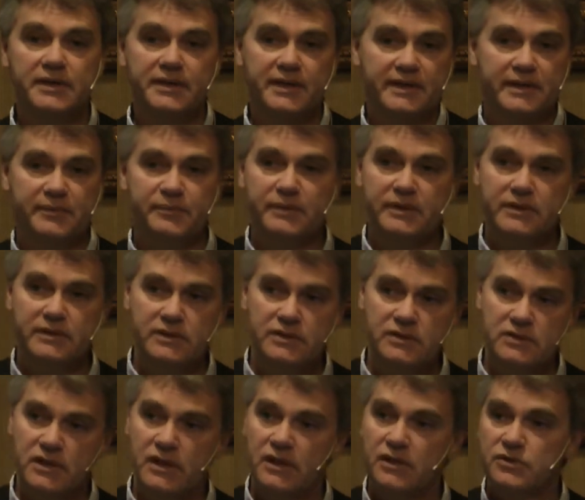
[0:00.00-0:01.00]

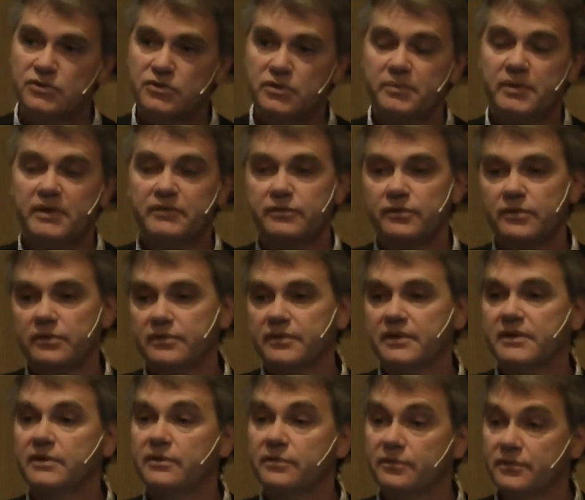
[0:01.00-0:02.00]
diabetes, some have
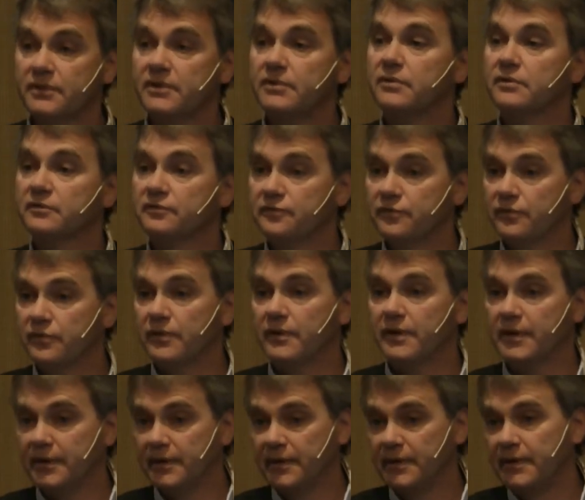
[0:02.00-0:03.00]
already 3 or
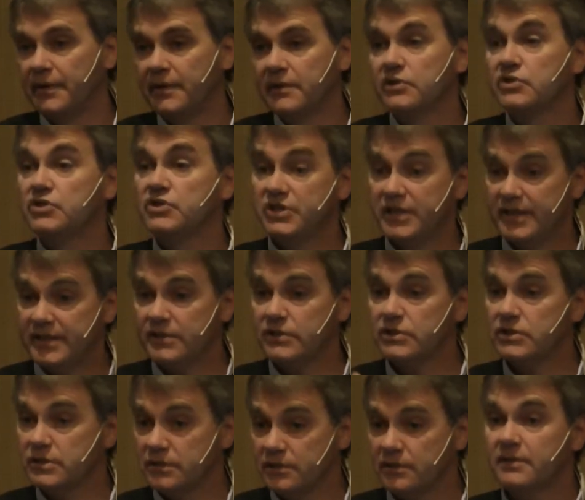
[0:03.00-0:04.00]
4
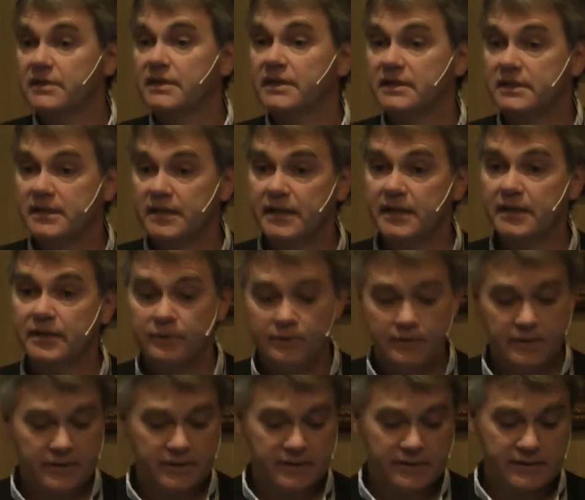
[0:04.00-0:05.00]
chains that they
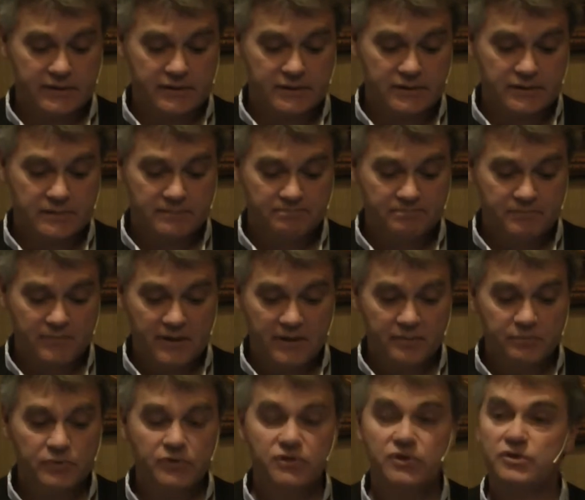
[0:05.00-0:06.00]
organize,
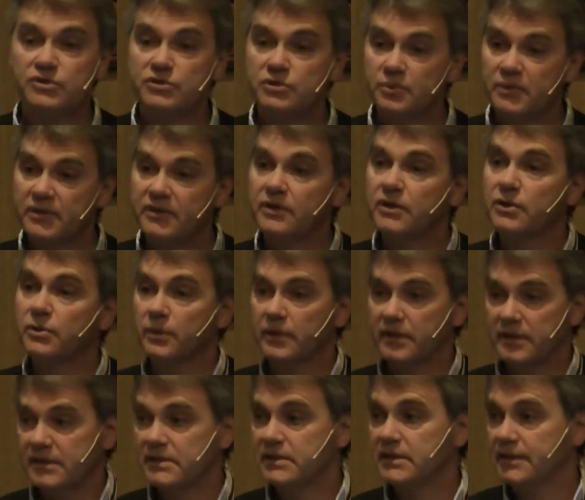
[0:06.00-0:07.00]
but also with the
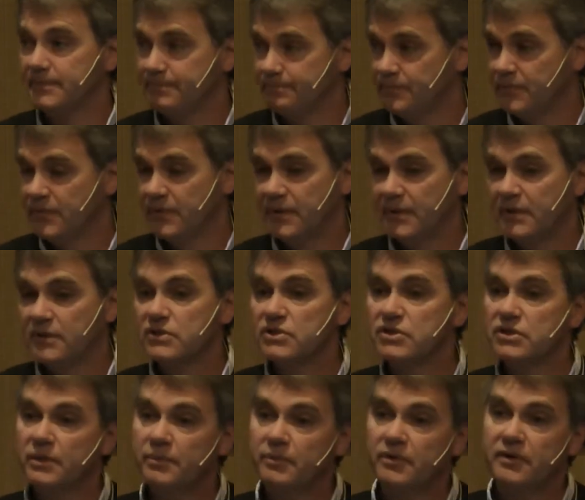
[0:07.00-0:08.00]
quality.
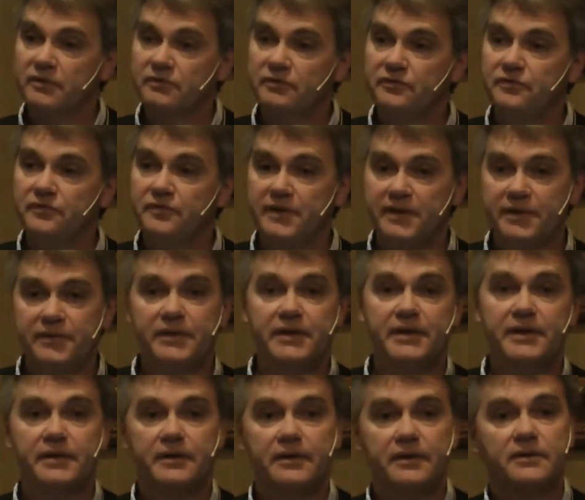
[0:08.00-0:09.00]
Some are very